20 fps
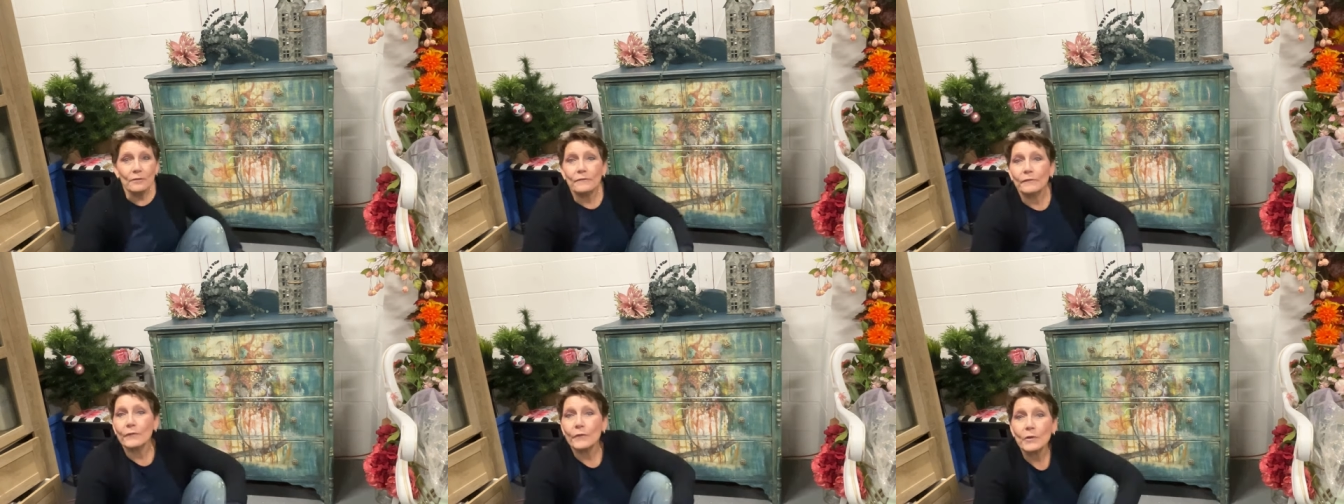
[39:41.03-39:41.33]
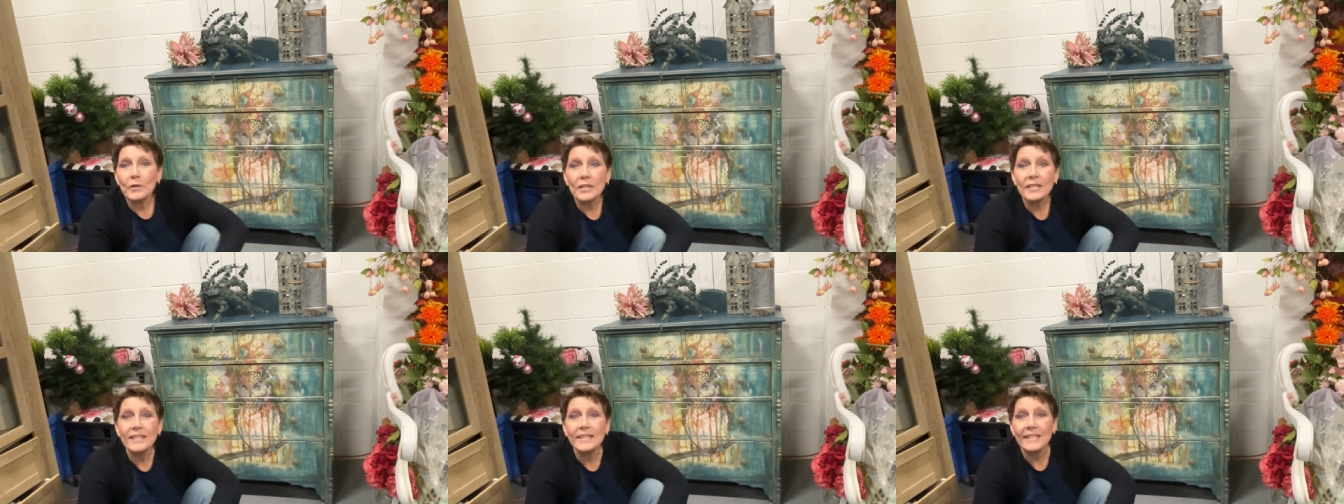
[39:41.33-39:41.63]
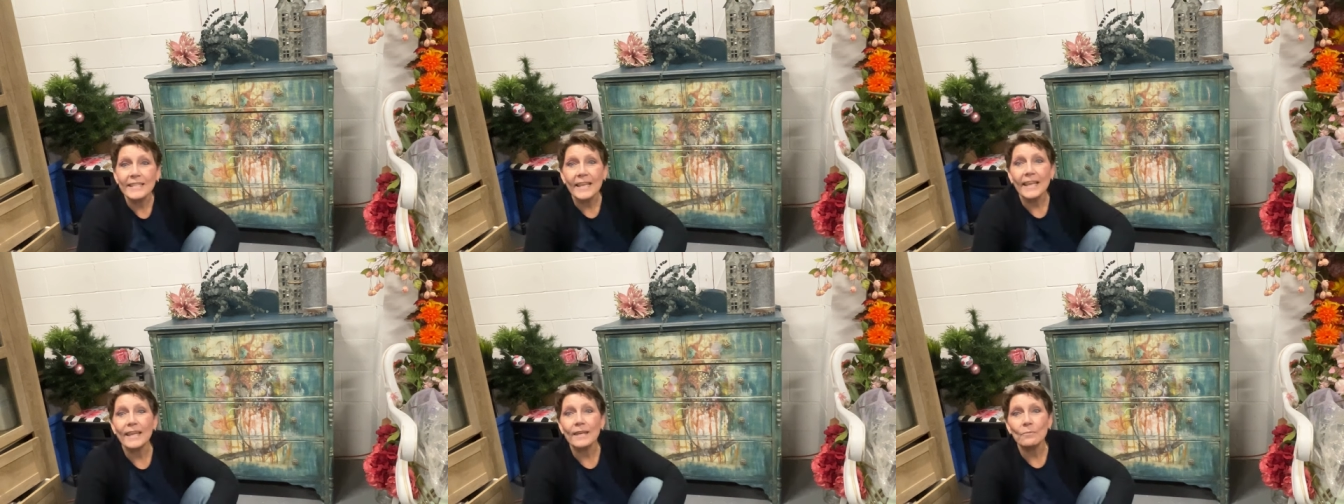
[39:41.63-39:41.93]
for the
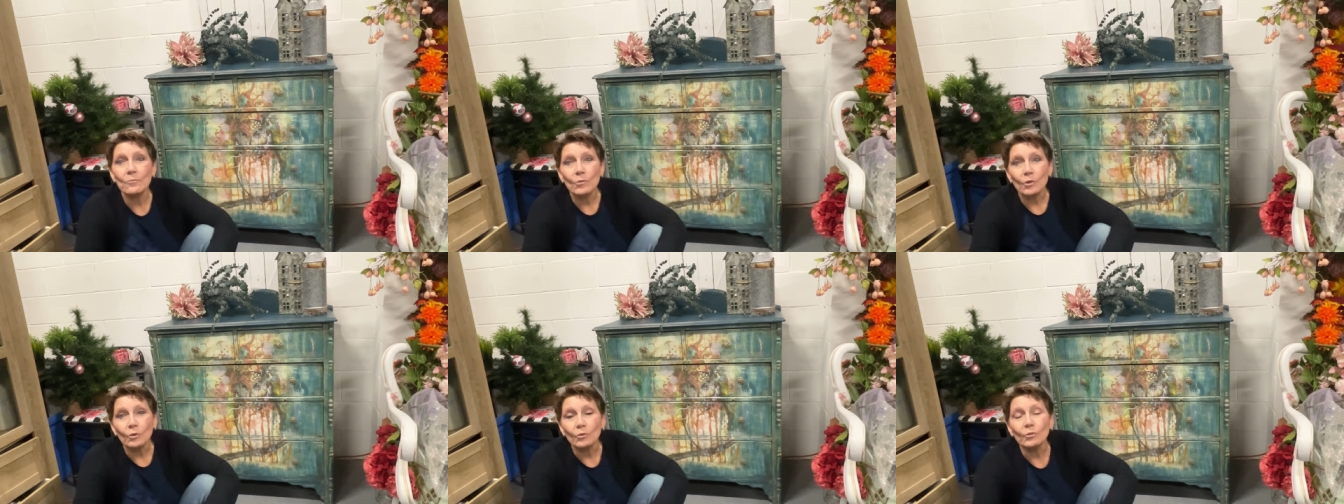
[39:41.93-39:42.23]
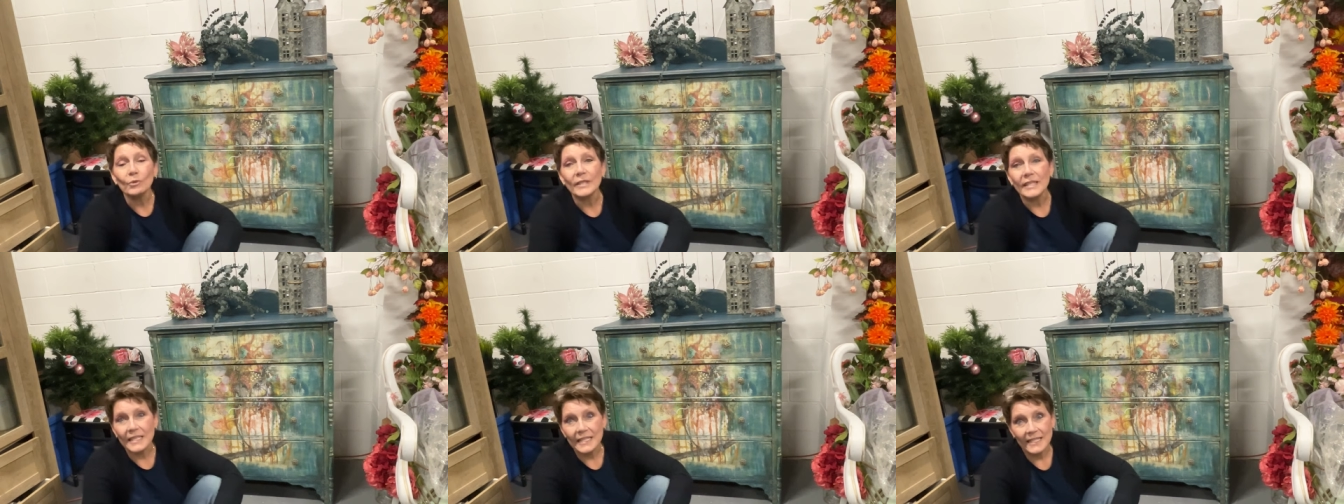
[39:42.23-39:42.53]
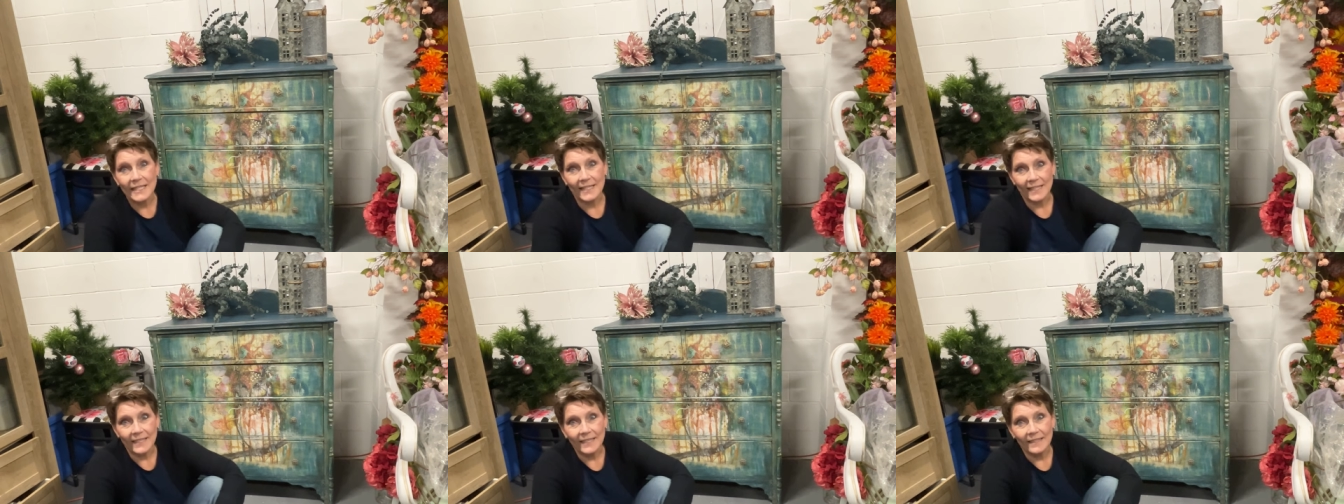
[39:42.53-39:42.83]
same
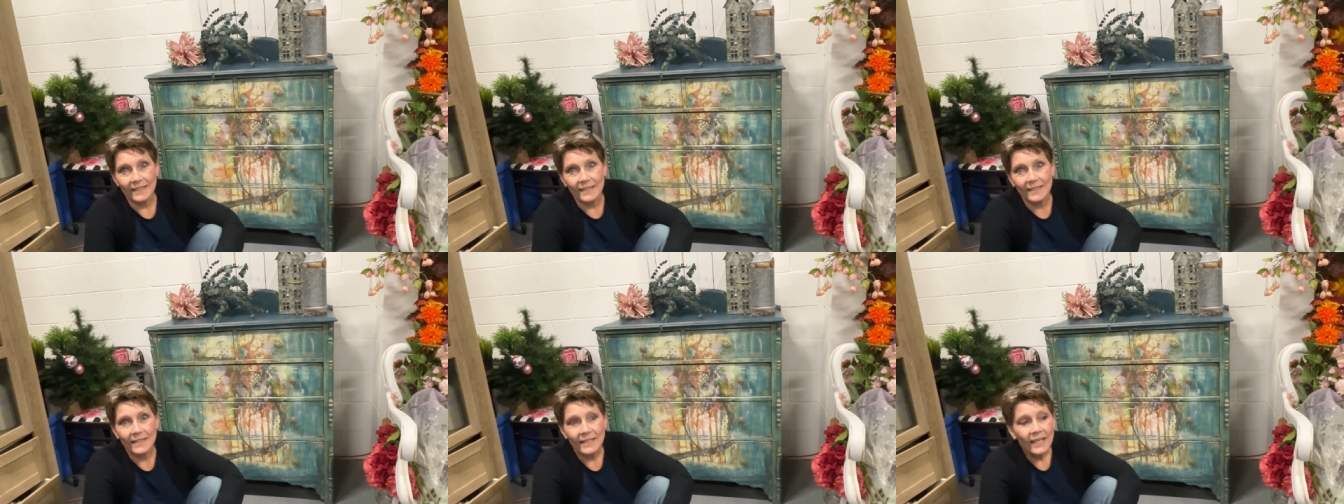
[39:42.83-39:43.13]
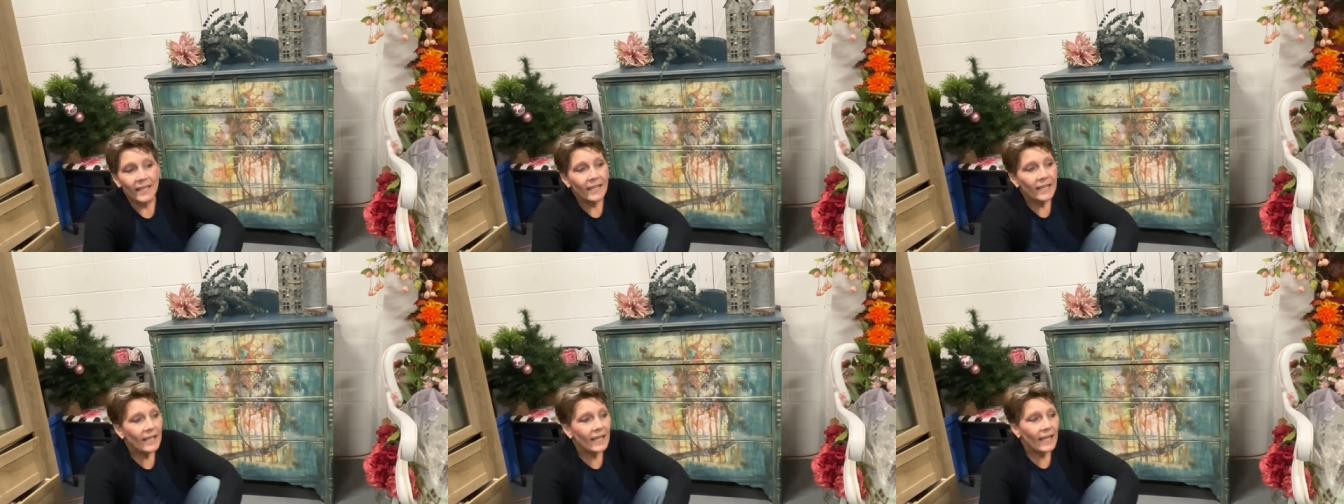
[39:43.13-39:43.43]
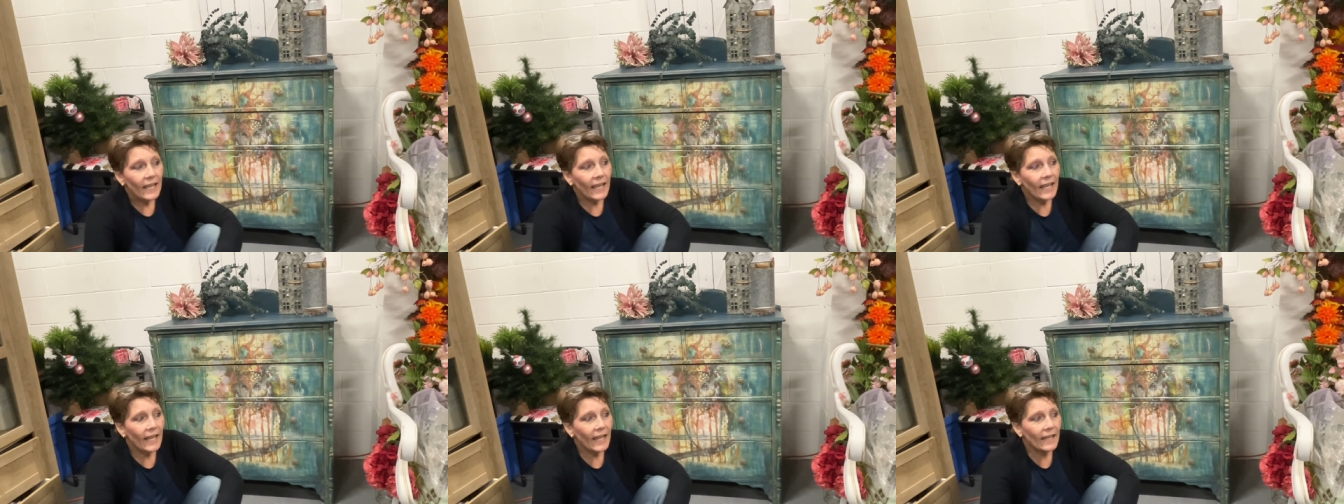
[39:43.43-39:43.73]
reasons.
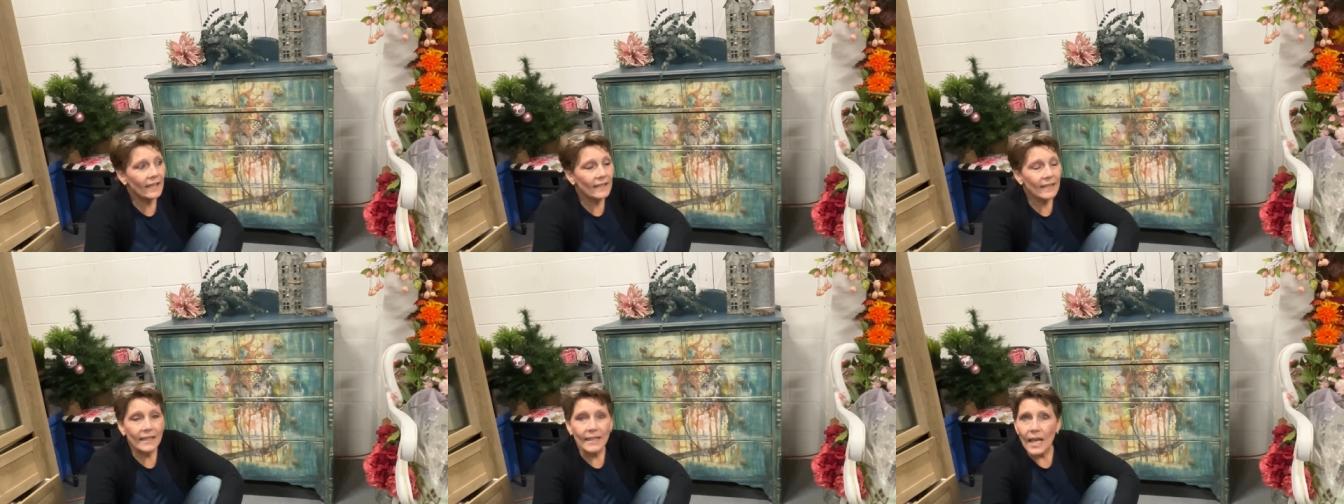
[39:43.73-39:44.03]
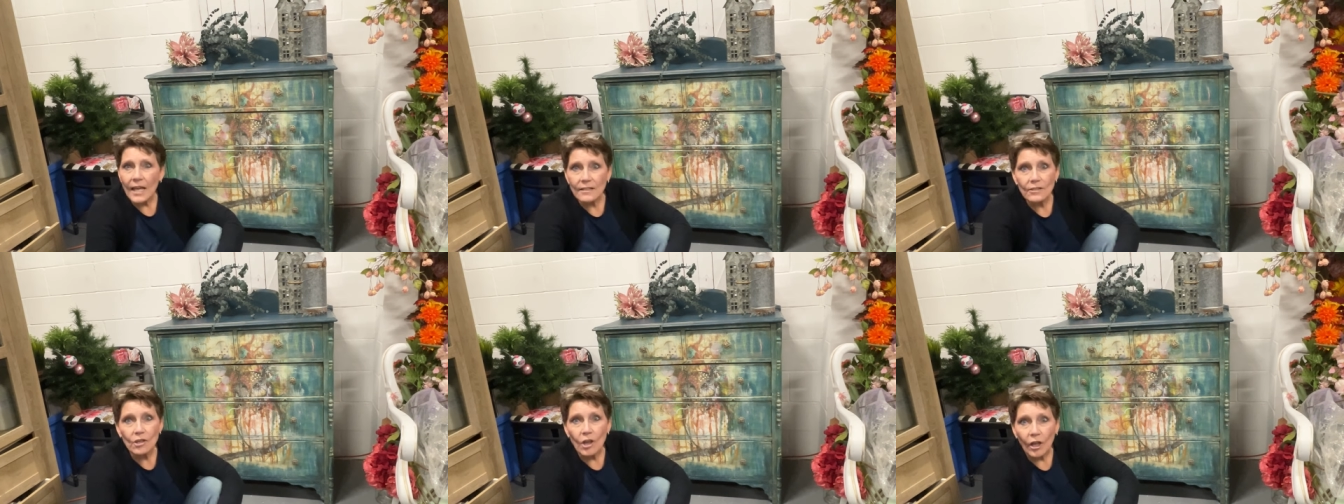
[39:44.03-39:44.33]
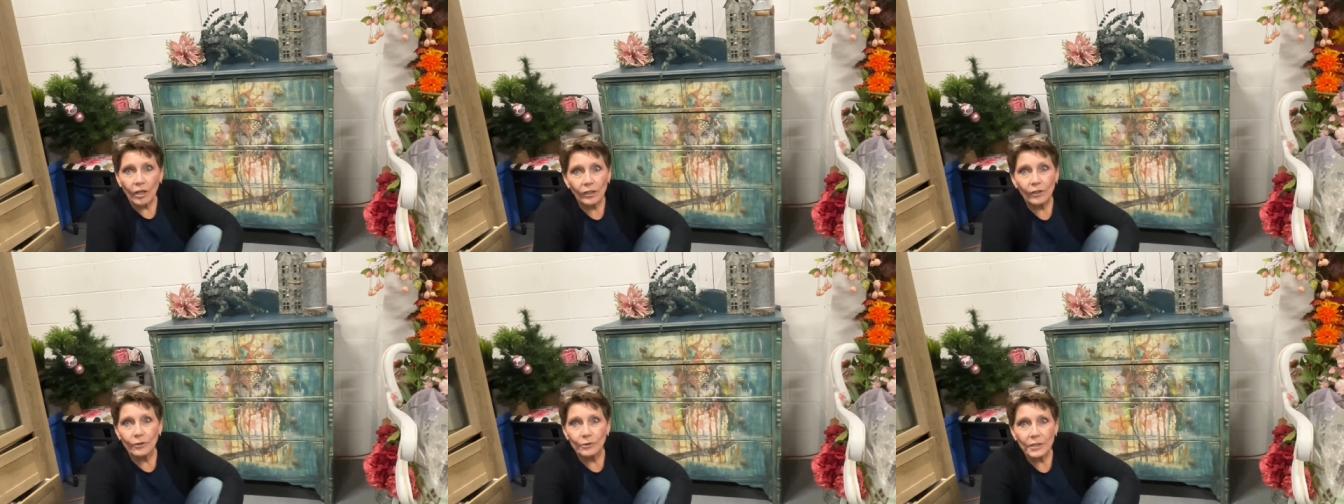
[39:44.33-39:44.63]
And that's
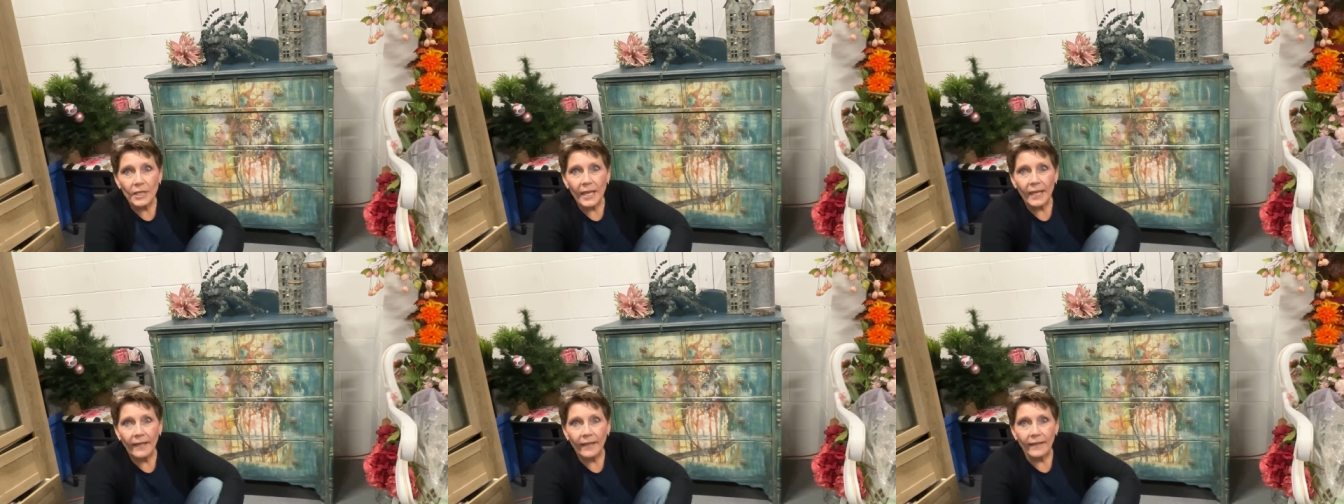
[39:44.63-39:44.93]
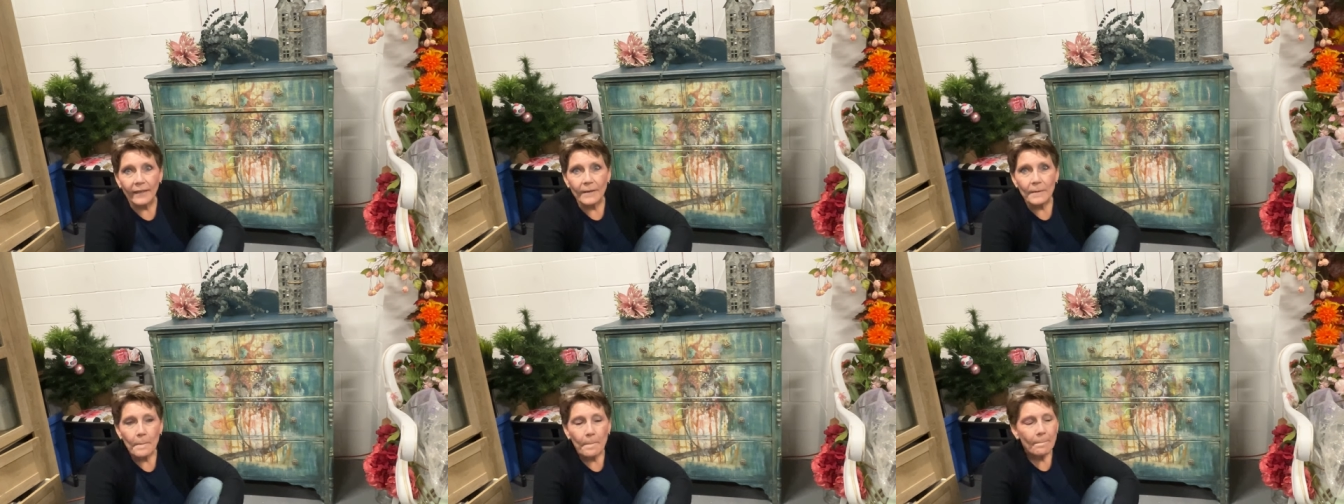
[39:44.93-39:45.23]
all okay.